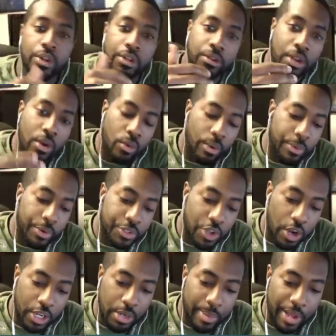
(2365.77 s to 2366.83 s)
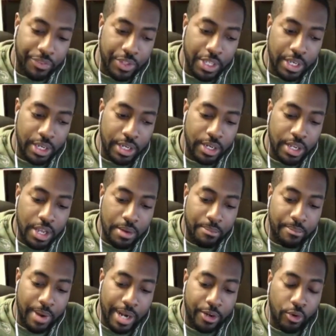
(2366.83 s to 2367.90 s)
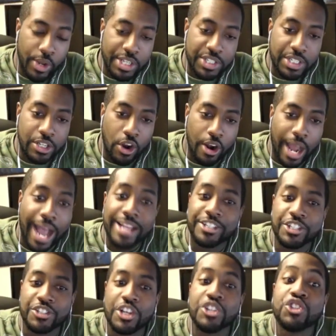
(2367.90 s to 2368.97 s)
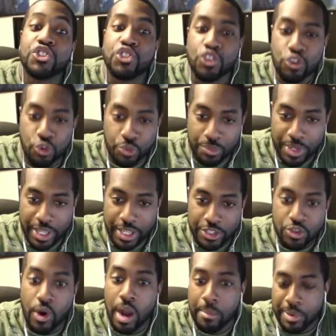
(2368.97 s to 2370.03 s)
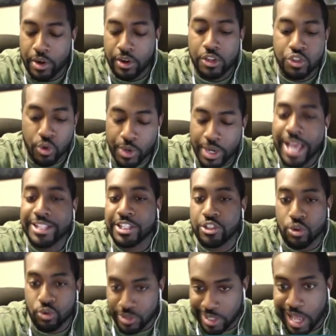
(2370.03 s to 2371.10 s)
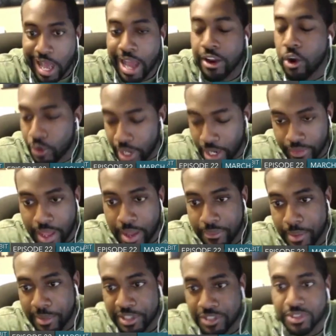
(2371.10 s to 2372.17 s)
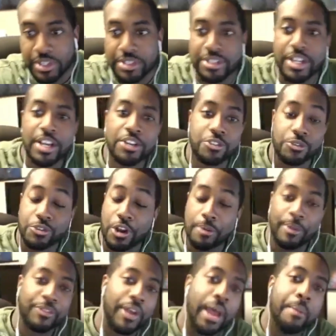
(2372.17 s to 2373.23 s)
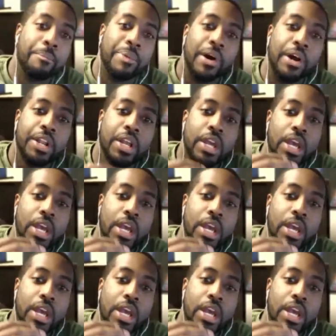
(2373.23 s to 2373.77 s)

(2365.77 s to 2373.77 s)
When we were talking about the micro SD card, I just assumed it. So apparently, so it has its own slot. Okay, that makes sense. So sorry about that. But